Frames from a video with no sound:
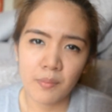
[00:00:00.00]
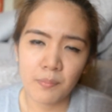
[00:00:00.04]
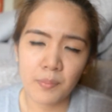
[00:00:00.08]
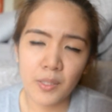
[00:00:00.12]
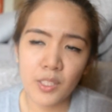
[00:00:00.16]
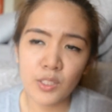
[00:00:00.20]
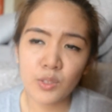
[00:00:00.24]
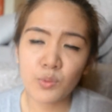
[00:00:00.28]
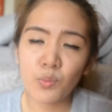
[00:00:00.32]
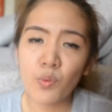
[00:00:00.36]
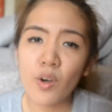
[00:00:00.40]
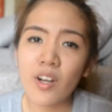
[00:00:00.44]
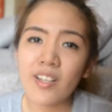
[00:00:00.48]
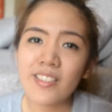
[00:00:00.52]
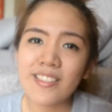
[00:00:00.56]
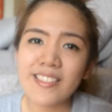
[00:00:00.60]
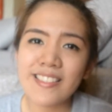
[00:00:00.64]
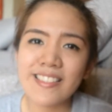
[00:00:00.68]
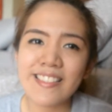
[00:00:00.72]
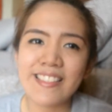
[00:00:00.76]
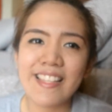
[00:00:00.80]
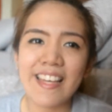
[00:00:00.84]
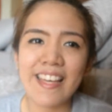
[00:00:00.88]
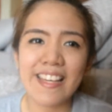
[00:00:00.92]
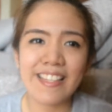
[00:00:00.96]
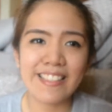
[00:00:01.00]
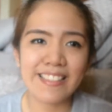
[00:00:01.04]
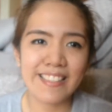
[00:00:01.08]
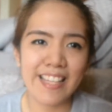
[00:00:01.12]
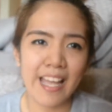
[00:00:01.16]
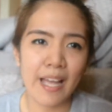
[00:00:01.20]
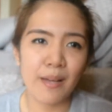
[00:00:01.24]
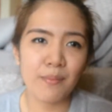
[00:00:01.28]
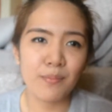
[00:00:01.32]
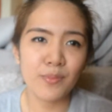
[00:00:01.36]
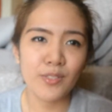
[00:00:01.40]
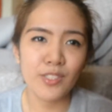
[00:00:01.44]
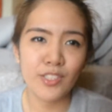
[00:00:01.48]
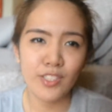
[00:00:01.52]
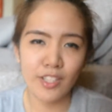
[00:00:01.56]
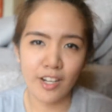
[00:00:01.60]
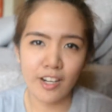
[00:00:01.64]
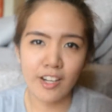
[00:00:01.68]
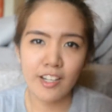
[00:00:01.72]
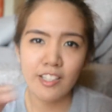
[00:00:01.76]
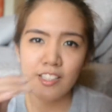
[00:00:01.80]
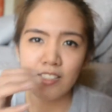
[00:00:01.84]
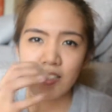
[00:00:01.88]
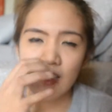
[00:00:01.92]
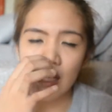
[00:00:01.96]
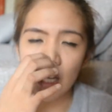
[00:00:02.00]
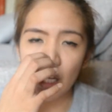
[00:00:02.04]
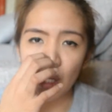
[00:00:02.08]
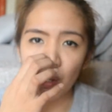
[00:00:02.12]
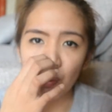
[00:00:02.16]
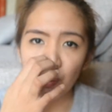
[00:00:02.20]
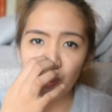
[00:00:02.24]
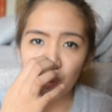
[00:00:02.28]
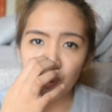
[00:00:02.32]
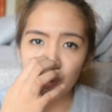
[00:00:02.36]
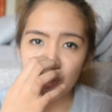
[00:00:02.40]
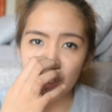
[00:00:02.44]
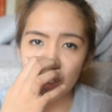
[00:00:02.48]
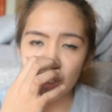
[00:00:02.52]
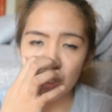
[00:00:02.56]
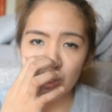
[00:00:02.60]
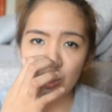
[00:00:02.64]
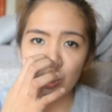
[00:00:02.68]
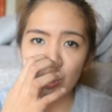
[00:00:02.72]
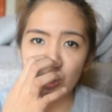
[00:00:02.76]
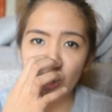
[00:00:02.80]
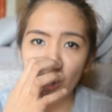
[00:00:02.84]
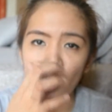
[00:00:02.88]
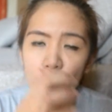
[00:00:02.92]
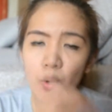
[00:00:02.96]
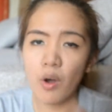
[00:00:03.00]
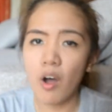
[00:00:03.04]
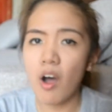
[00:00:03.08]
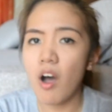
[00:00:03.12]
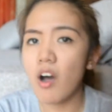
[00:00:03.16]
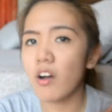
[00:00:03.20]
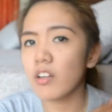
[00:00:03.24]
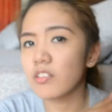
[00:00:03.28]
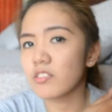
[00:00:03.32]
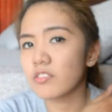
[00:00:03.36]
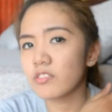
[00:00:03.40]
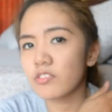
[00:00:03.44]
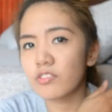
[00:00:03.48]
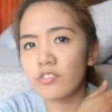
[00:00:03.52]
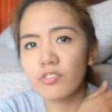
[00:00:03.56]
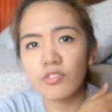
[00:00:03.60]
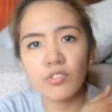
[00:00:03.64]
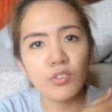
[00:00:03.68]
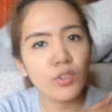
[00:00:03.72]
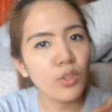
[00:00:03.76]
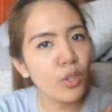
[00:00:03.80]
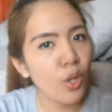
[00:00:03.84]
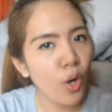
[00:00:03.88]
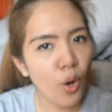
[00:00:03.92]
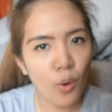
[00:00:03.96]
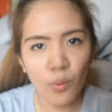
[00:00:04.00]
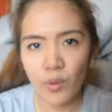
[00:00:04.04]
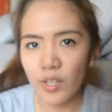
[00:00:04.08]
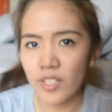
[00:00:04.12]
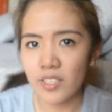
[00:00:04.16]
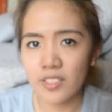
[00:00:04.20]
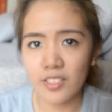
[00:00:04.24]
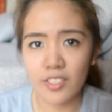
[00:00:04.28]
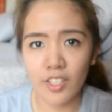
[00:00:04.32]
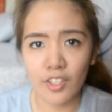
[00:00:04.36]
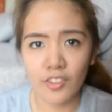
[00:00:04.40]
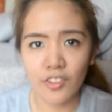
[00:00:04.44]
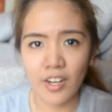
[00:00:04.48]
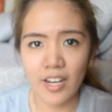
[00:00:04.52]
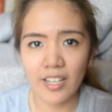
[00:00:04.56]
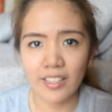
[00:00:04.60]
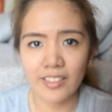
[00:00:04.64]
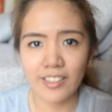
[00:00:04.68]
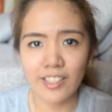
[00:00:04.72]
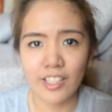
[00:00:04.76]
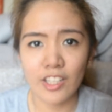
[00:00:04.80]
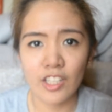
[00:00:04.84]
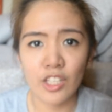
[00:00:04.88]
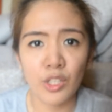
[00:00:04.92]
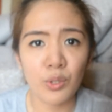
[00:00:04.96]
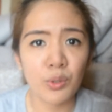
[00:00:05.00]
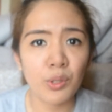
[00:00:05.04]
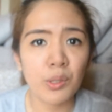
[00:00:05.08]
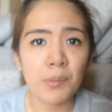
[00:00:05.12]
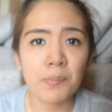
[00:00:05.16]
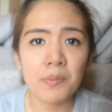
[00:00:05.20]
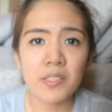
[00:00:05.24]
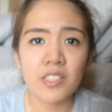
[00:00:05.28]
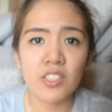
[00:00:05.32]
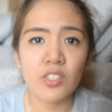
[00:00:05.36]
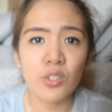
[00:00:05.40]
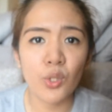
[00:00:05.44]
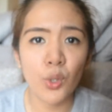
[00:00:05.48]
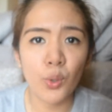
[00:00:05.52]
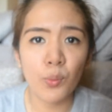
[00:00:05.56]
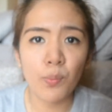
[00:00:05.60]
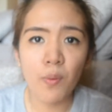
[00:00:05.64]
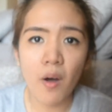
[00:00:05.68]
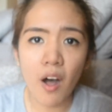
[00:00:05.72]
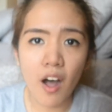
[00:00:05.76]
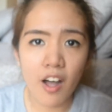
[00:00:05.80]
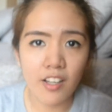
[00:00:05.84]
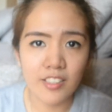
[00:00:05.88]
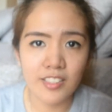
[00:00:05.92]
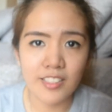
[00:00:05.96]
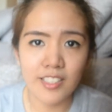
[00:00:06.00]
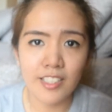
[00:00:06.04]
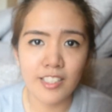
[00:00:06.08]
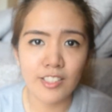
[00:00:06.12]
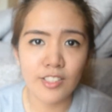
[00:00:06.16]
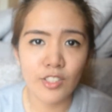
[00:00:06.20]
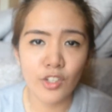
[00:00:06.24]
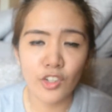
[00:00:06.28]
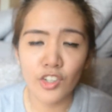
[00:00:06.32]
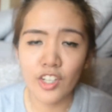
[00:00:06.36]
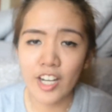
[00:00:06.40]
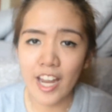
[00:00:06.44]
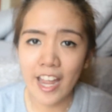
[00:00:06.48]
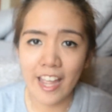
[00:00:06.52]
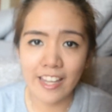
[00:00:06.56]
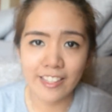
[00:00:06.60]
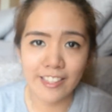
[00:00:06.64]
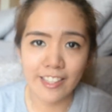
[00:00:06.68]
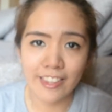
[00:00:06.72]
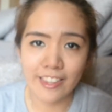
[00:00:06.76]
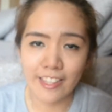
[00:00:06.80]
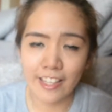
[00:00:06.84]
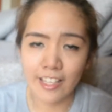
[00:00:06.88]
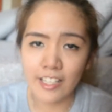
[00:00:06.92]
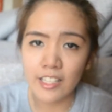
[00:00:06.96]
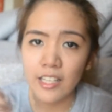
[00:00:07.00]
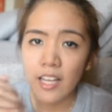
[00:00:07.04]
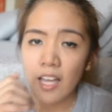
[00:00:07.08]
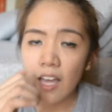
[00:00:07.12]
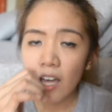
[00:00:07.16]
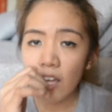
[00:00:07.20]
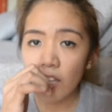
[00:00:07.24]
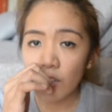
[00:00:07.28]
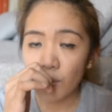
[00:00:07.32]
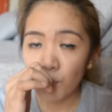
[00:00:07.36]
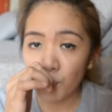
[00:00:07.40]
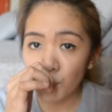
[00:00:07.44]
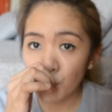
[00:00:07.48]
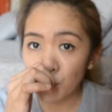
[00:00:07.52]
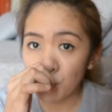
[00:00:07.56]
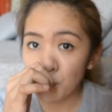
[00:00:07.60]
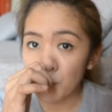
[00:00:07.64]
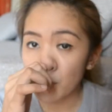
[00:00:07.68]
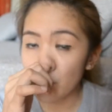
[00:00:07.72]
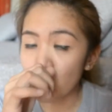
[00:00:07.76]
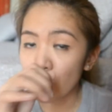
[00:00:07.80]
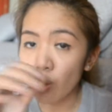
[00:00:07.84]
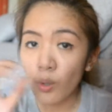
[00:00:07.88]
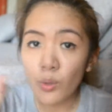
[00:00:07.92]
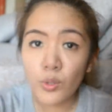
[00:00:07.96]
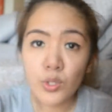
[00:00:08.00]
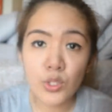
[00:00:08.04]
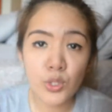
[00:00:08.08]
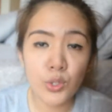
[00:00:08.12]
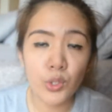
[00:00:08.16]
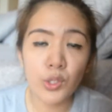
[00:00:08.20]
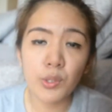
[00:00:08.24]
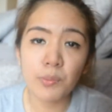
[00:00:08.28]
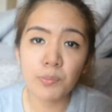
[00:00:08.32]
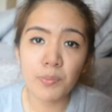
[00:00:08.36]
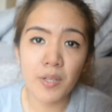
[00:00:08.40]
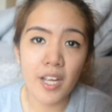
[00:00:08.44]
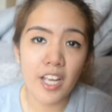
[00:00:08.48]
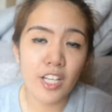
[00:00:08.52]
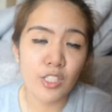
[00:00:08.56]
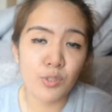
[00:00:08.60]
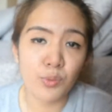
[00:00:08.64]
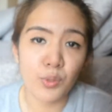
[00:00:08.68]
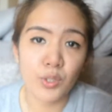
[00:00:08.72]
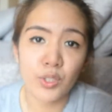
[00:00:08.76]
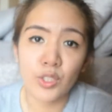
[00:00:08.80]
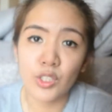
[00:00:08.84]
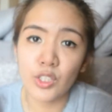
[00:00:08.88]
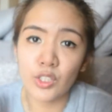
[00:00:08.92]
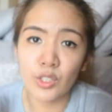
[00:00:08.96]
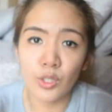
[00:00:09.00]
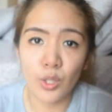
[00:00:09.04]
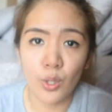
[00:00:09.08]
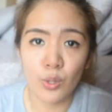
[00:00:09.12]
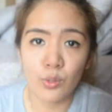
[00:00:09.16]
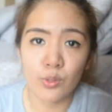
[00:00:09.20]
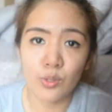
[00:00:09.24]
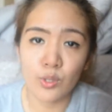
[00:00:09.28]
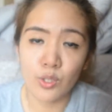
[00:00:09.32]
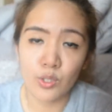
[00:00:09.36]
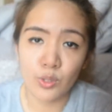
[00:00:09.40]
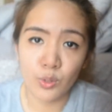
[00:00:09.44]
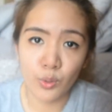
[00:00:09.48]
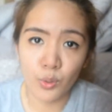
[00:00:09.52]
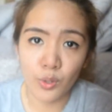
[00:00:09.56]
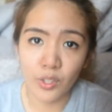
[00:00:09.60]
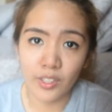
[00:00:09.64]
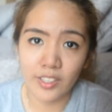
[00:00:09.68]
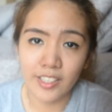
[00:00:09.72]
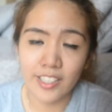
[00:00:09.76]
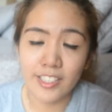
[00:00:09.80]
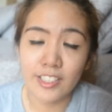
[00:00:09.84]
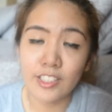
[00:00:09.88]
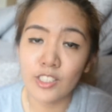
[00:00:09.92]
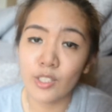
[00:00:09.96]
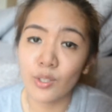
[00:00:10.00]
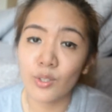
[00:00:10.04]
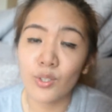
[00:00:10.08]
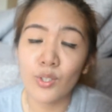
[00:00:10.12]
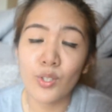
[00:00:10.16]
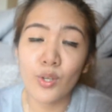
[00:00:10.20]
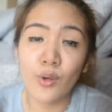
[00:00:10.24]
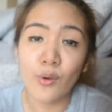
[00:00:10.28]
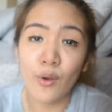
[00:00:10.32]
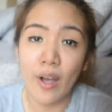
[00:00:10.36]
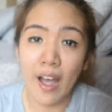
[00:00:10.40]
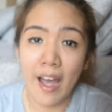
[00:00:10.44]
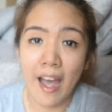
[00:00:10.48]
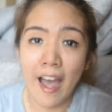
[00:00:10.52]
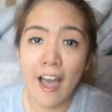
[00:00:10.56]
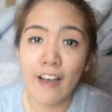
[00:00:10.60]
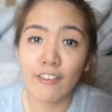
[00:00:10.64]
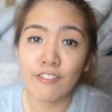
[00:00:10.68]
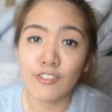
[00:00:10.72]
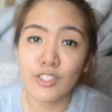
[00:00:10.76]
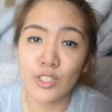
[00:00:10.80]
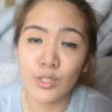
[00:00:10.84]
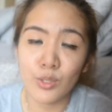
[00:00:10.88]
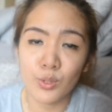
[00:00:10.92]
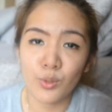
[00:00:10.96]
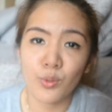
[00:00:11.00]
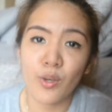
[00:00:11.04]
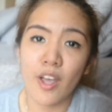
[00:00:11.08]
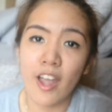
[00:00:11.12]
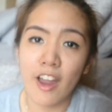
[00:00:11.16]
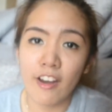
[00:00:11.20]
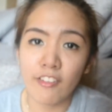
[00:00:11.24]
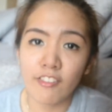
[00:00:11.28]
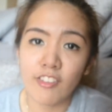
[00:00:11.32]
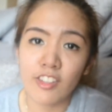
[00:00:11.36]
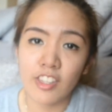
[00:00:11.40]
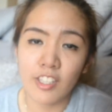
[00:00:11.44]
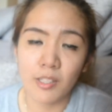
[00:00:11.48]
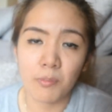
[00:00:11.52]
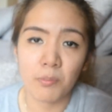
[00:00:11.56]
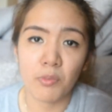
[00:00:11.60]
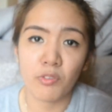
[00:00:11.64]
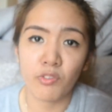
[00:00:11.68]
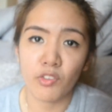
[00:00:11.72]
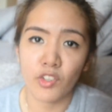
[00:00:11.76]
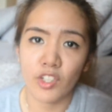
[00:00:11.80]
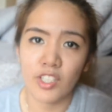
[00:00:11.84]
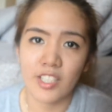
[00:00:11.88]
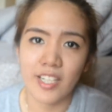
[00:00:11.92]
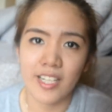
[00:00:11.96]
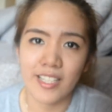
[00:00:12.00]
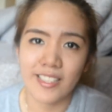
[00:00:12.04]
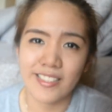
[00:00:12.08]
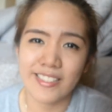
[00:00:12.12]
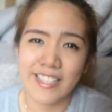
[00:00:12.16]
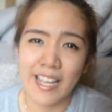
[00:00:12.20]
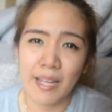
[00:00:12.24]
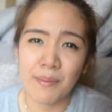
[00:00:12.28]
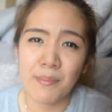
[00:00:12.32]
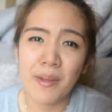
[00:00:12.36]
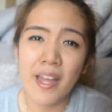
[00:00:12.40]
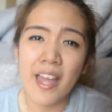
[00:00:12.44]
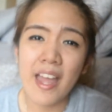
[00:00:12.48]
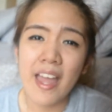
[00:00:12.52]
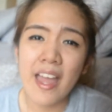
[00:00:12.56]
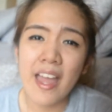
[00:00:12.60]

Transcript: because once the exam starts, it will just go on flowing directly. There will be no pauses or anything. There will be no short breaks where you can go to the toilet. So you have to do everything before the exam.